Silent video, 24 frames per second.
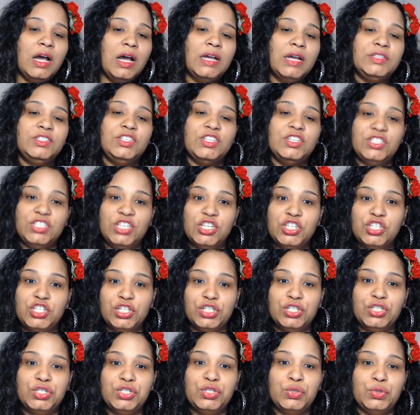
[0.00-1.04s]

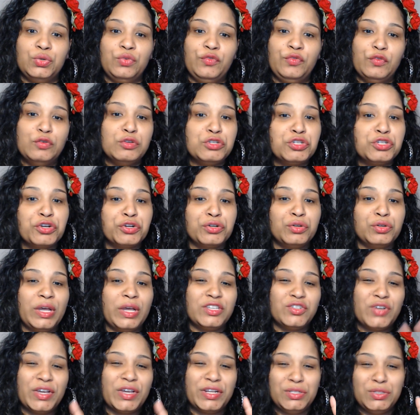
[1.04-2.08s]
decision to food journal,
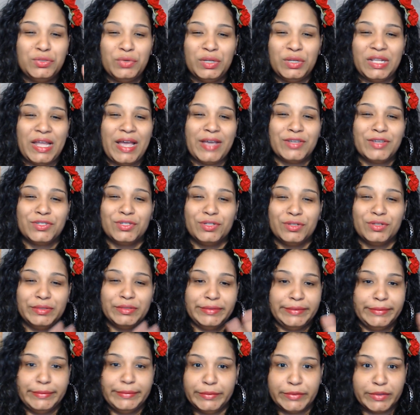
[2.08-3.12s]
I tried to do it last year, it
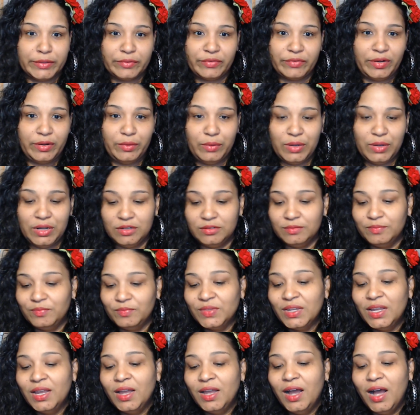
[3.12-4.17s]
didn't work very well.
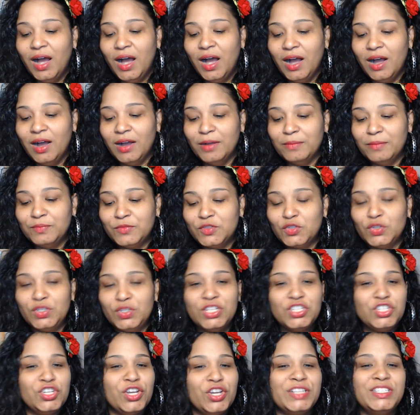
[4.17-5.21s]
So
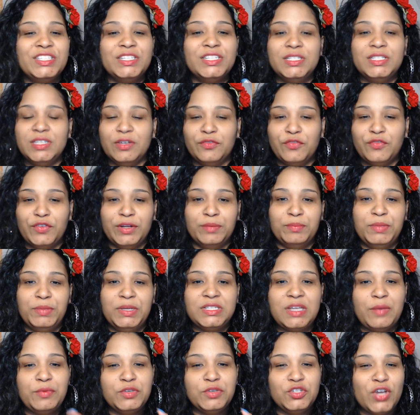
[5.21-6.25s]
this year I did it different
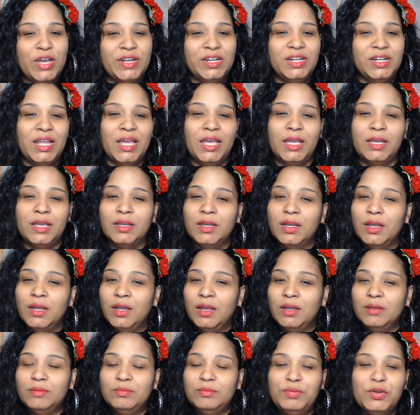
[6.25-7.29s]
because I was trying to like
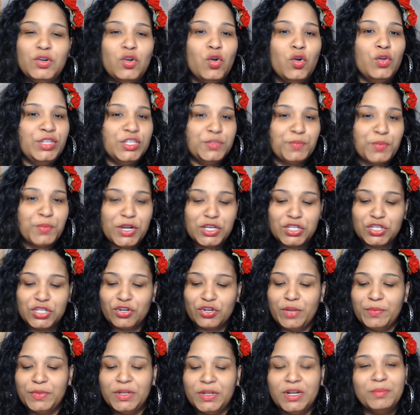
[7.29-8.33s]
put all this
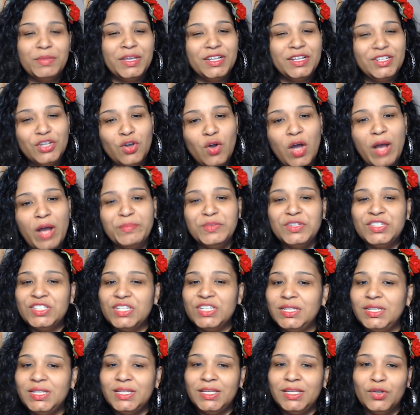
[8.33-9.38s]
pressure on me, and I'm like, no, I'm just
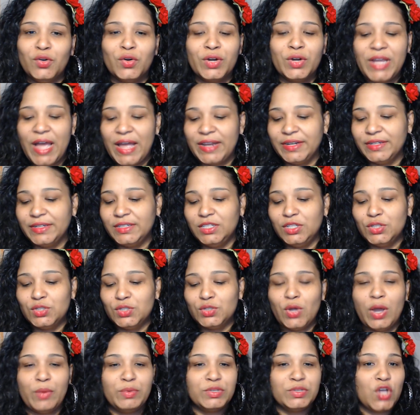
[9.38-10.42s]
gonna eat organically.
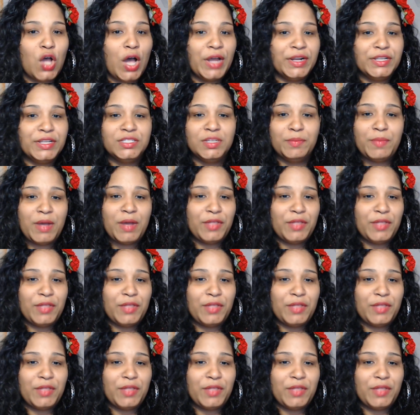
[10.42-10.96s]
So I was honest about